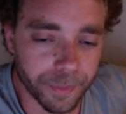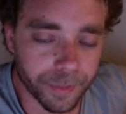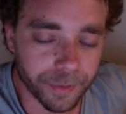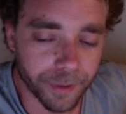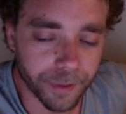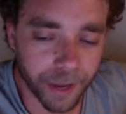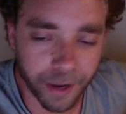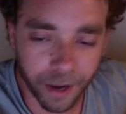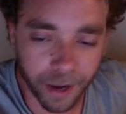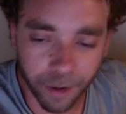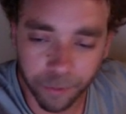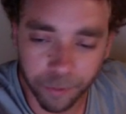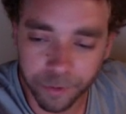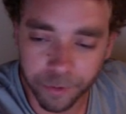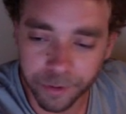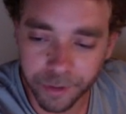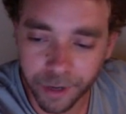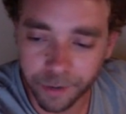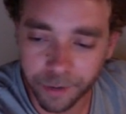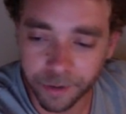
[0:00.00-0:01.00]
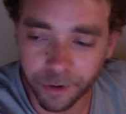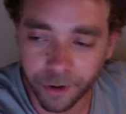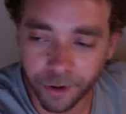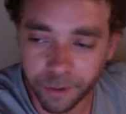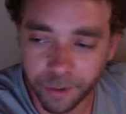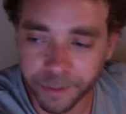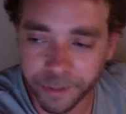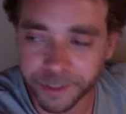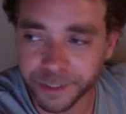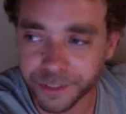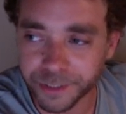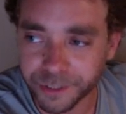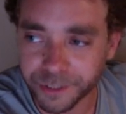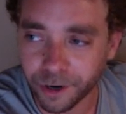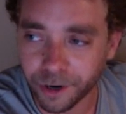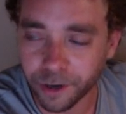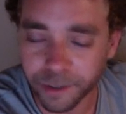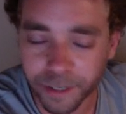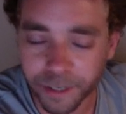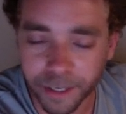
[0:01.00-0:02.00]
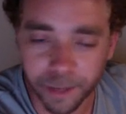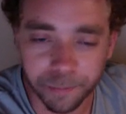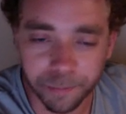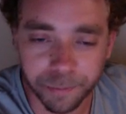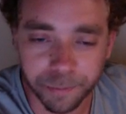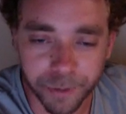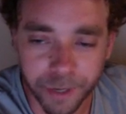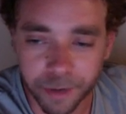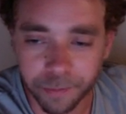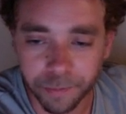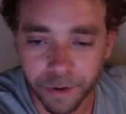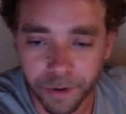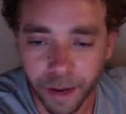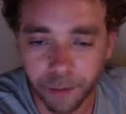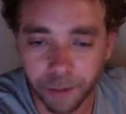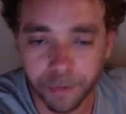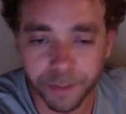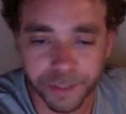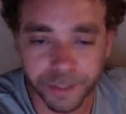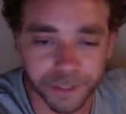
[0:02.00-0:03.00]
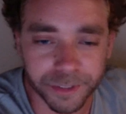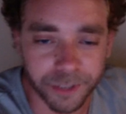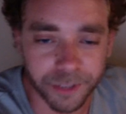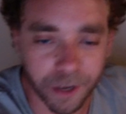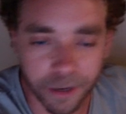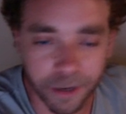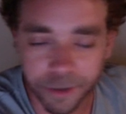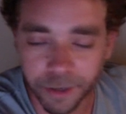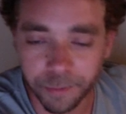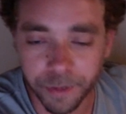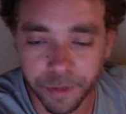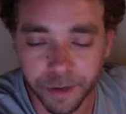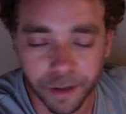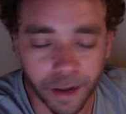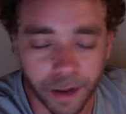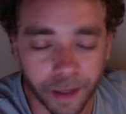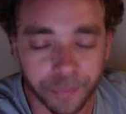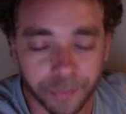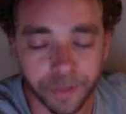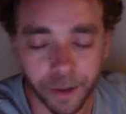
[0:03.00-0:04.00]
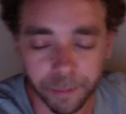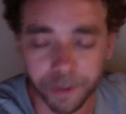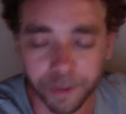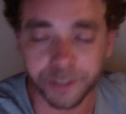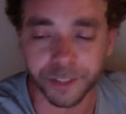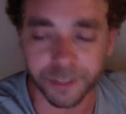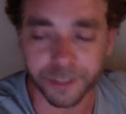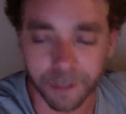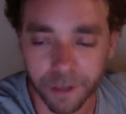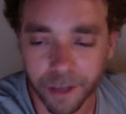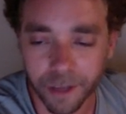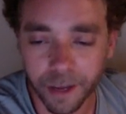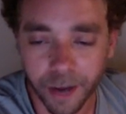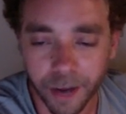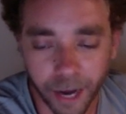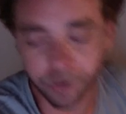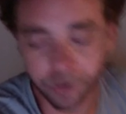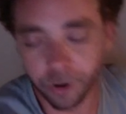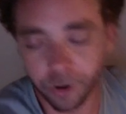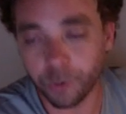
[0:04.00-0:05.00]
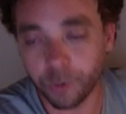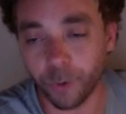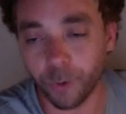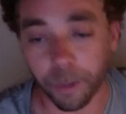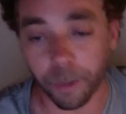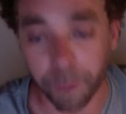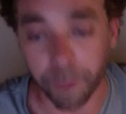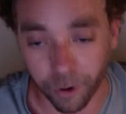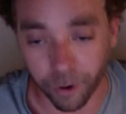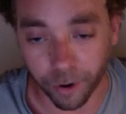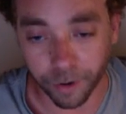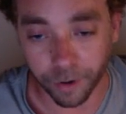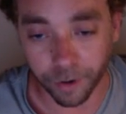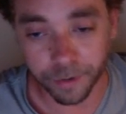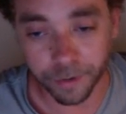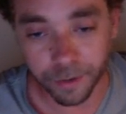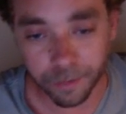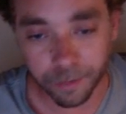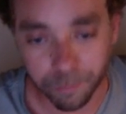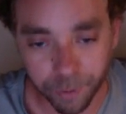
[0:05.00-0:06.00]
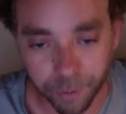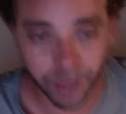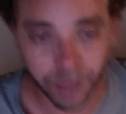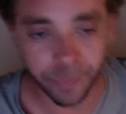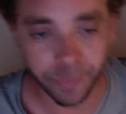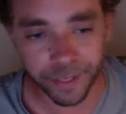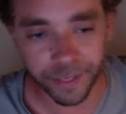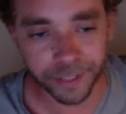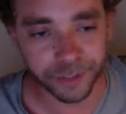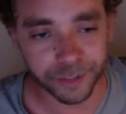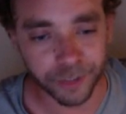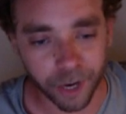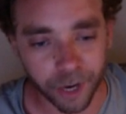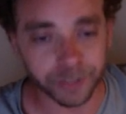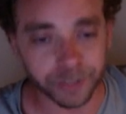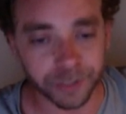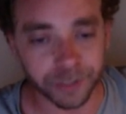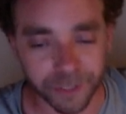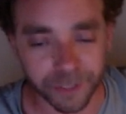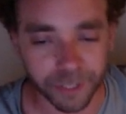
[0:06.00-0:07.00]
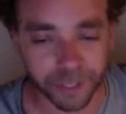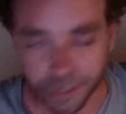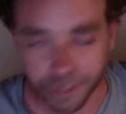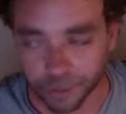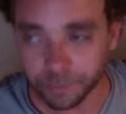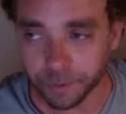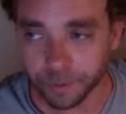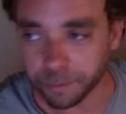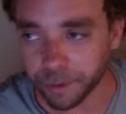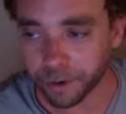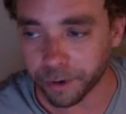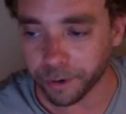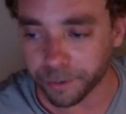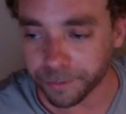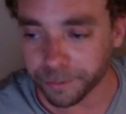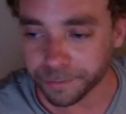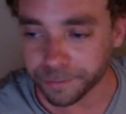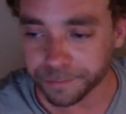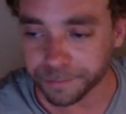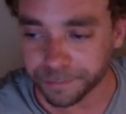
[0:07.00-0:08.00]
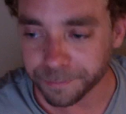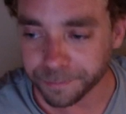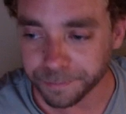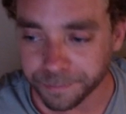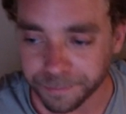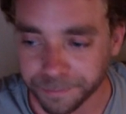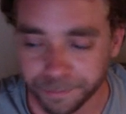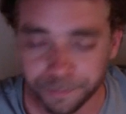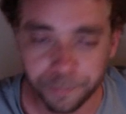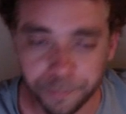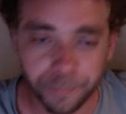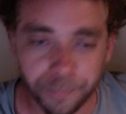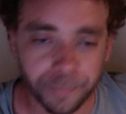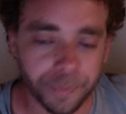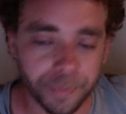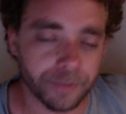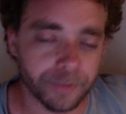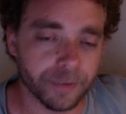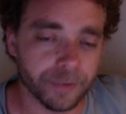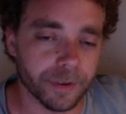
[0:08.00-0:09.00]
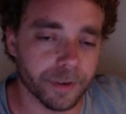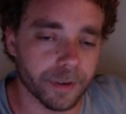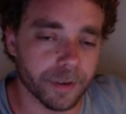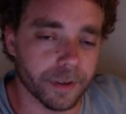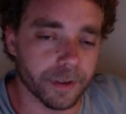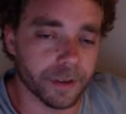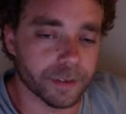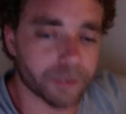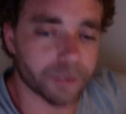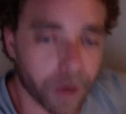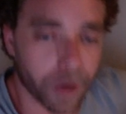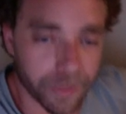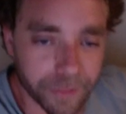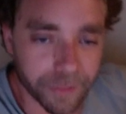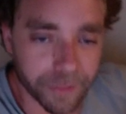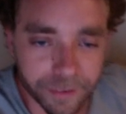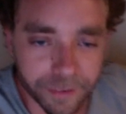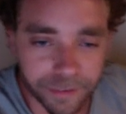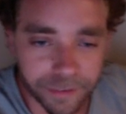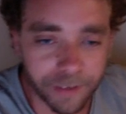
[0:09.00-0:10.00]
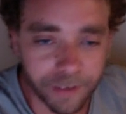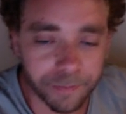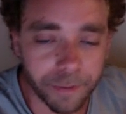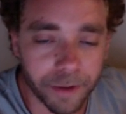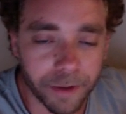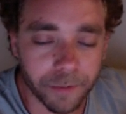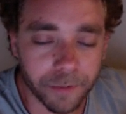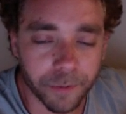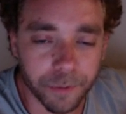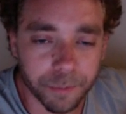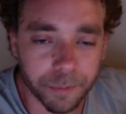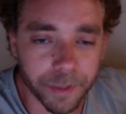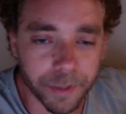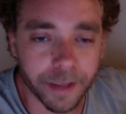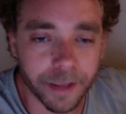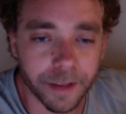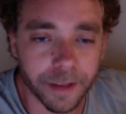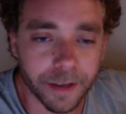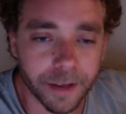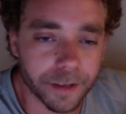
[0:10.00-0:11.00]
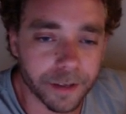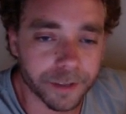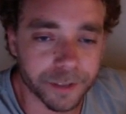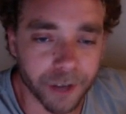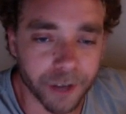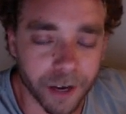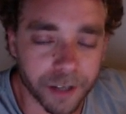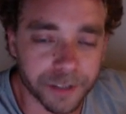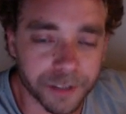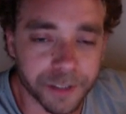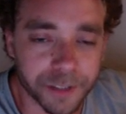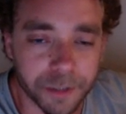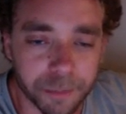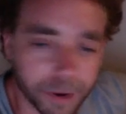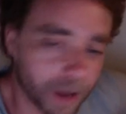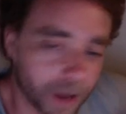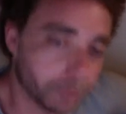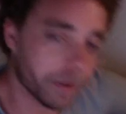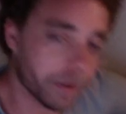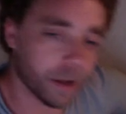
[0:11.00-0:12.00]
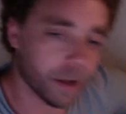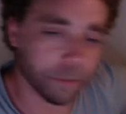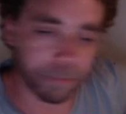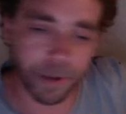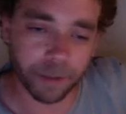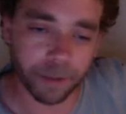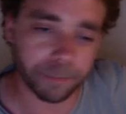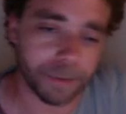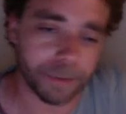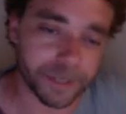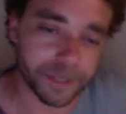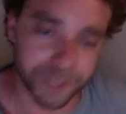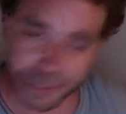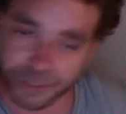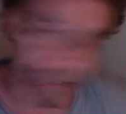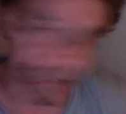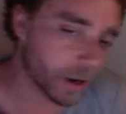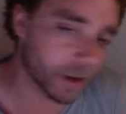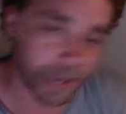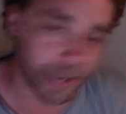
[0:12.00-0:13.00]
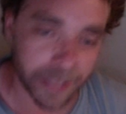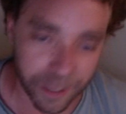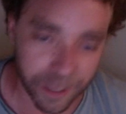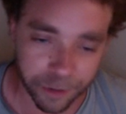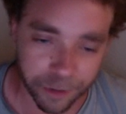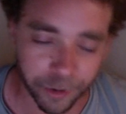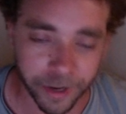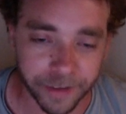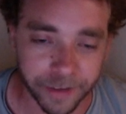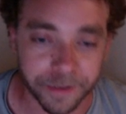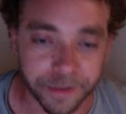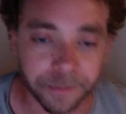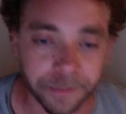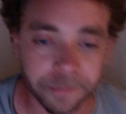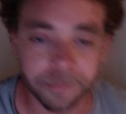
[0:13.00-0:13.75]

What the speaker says: And I wonder, I bet you Sean could get pretty, I bet you Sean could be, I bet you, I don't know who I'd bet on, but I think Josh looks a little bit bigger. So I think the safe bet would be Josh, but I'll bet you Sean could get crazy.